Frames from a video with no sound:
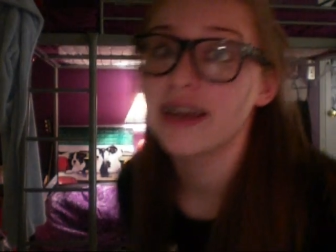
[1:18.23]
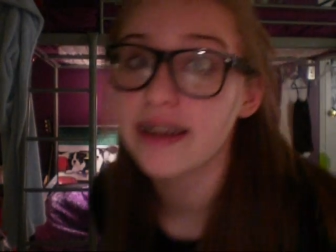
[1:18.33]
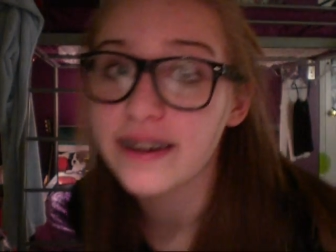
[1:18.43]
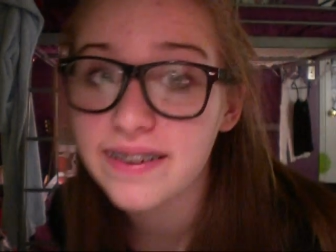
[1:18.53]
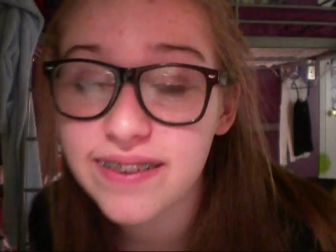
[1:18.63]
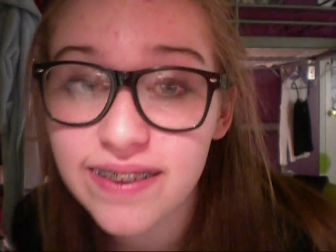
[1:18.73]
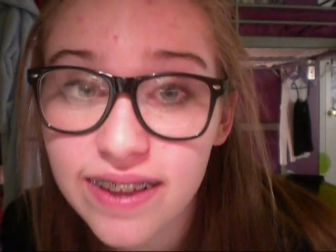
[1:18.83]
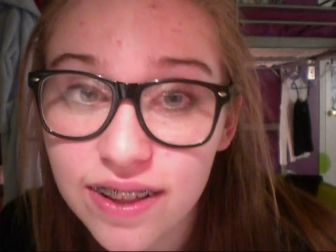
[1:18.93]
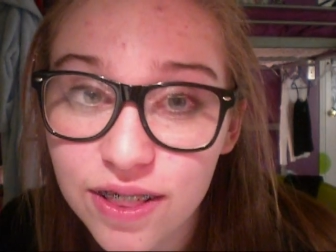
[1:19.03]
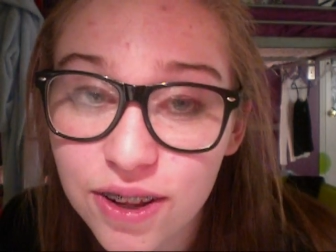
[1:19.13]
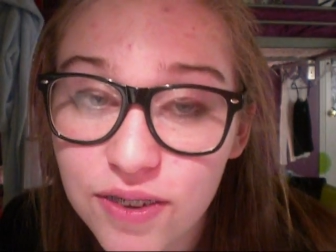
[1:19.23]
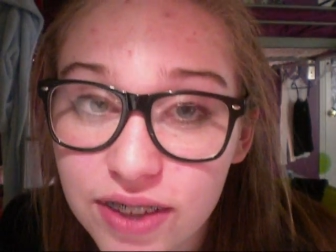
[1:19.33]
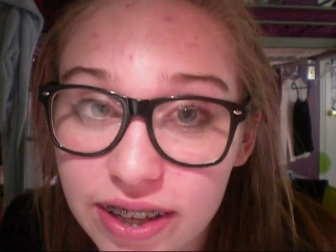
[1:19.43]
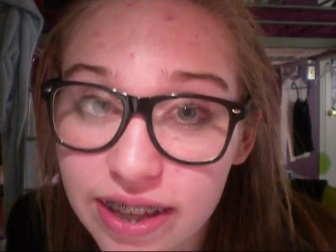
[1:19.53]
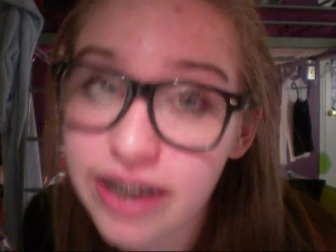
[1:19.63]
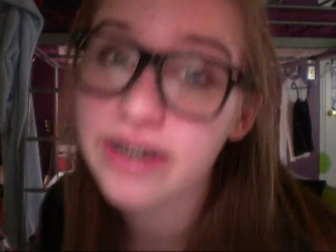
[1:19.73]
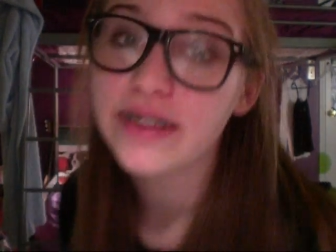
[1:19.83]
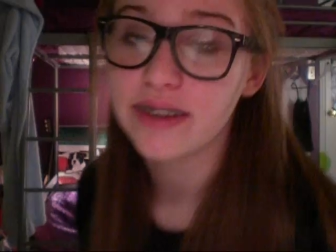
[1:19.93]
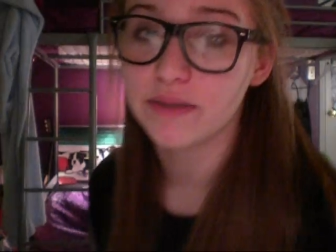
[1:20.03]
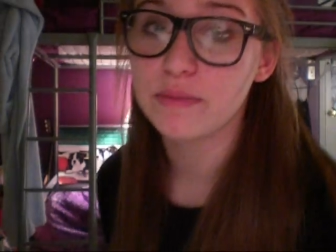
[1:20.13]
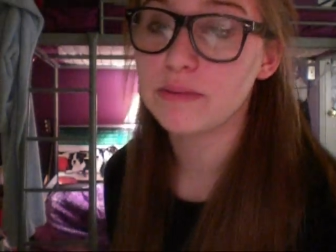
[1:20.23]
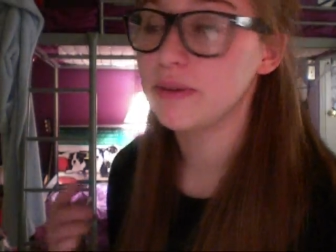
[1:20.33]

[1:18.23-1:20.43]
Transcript: and Lonely Claire, that